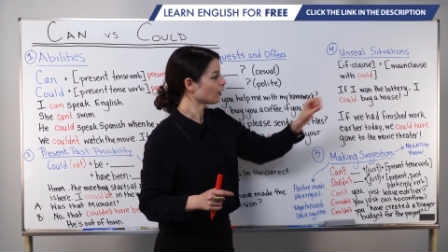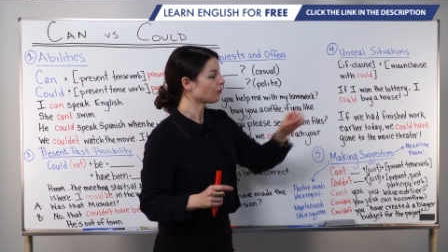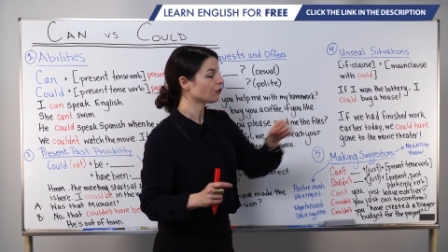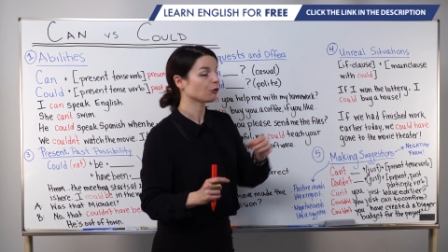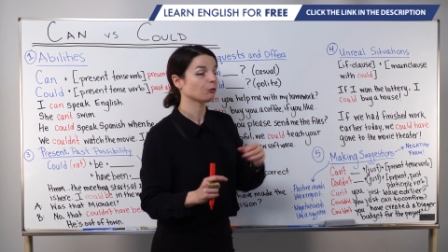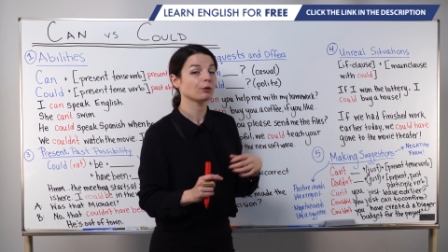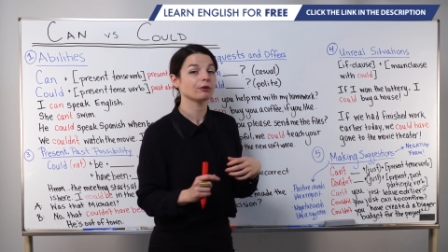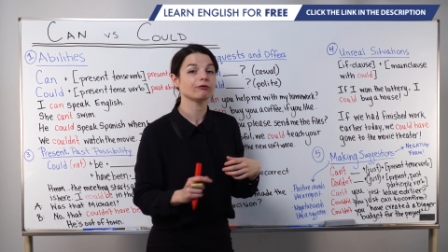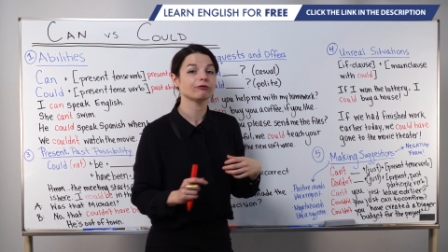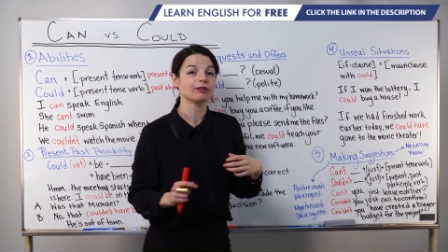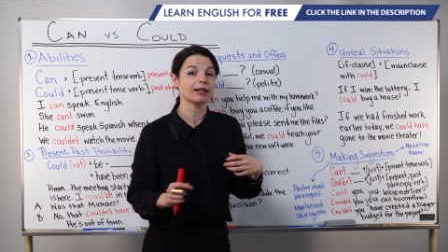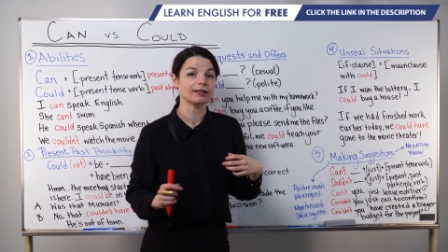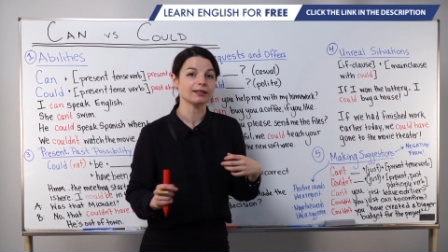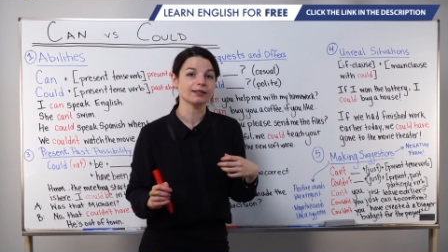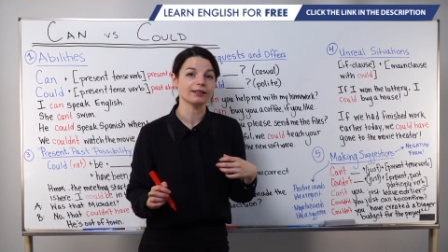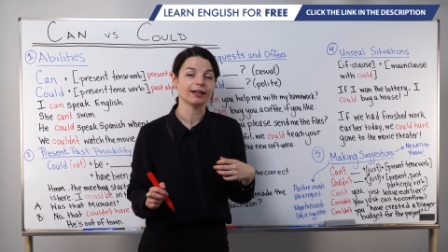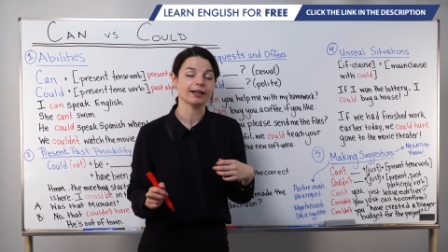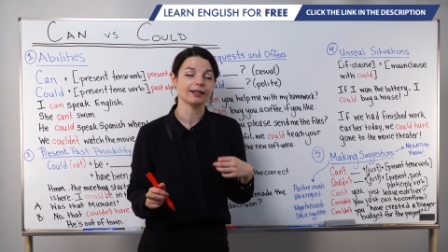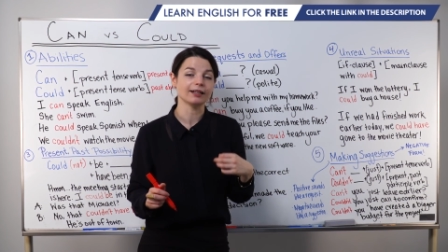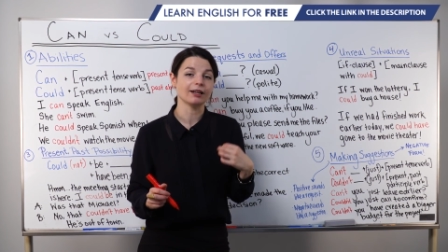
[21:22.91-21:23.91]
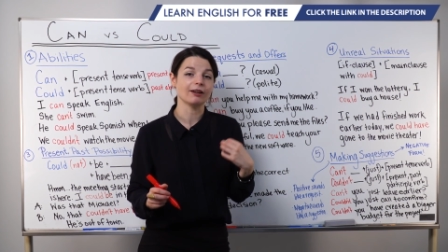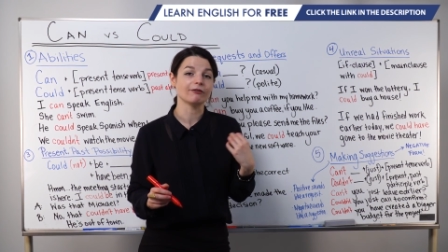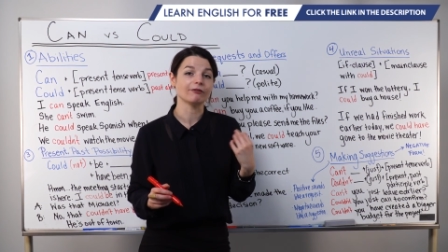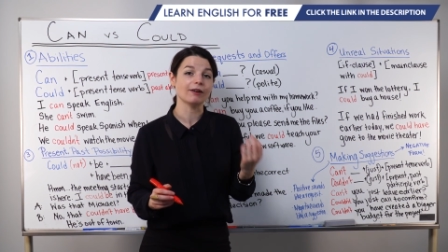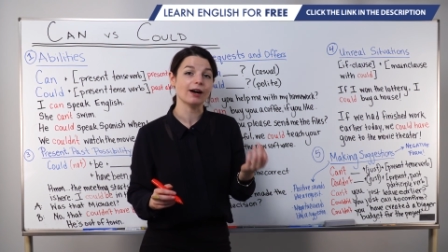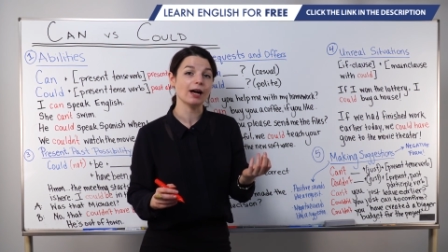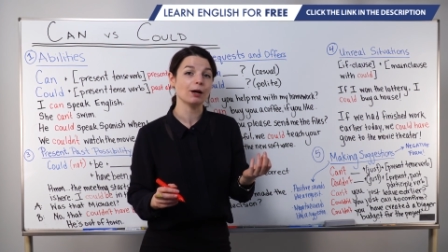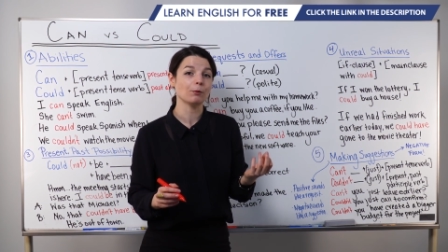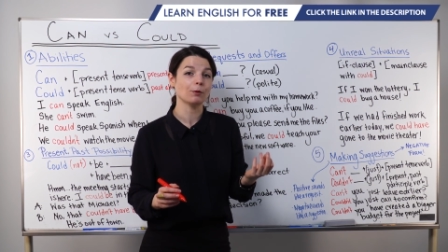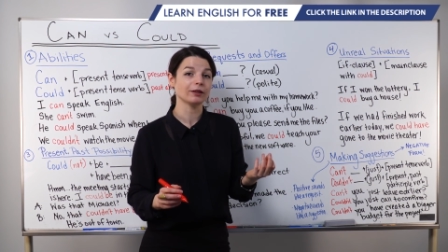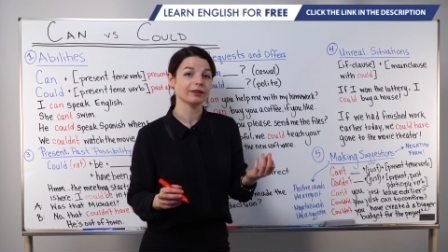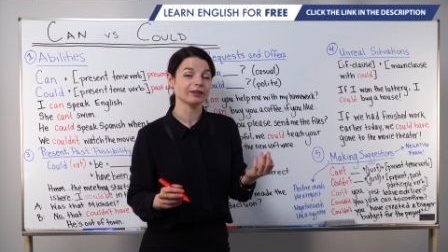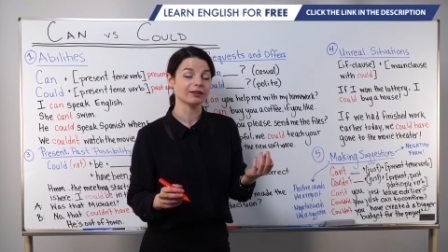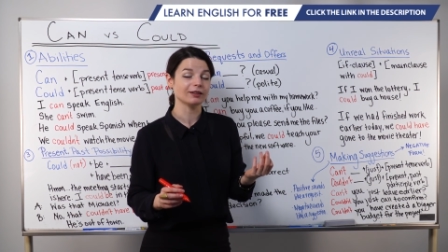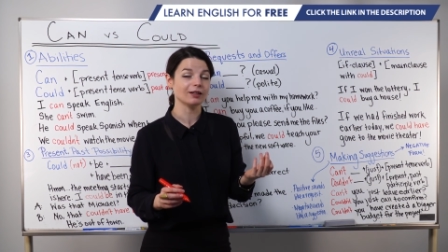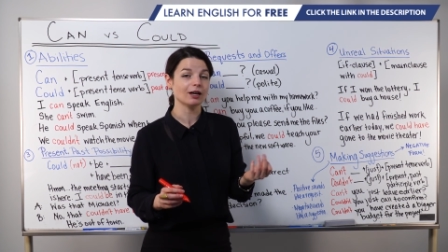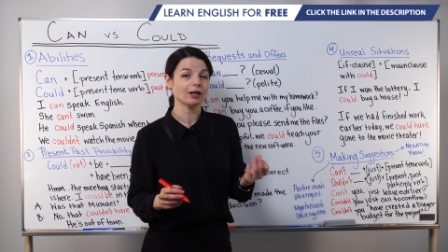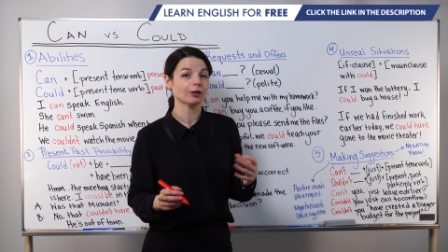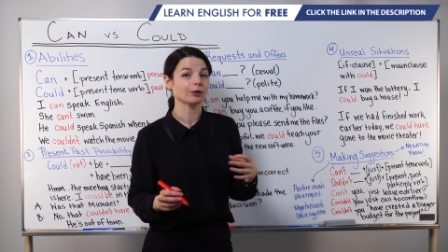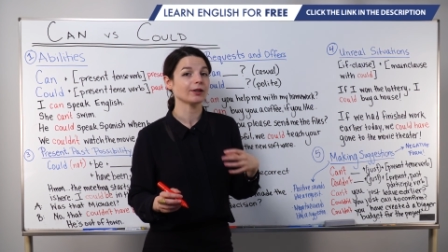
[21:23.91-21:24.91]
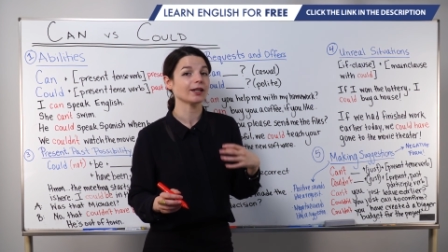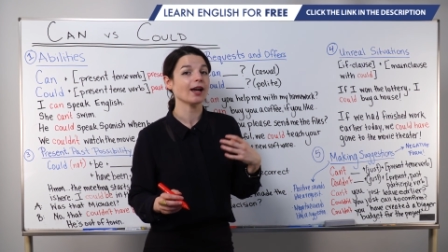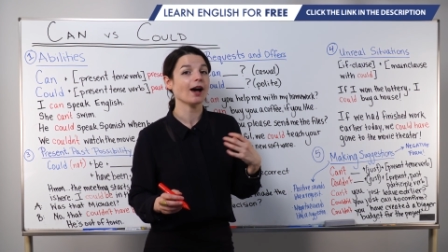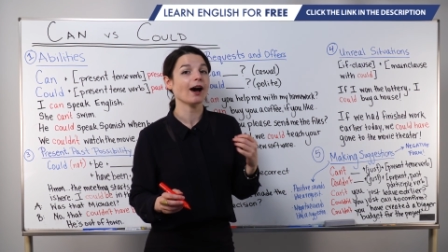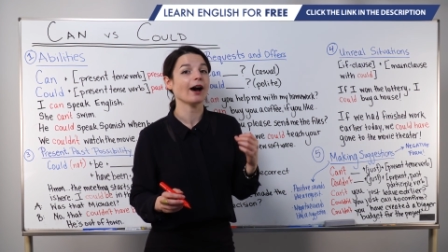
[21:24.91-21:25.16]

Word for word: to reflect that. If I won the lottery,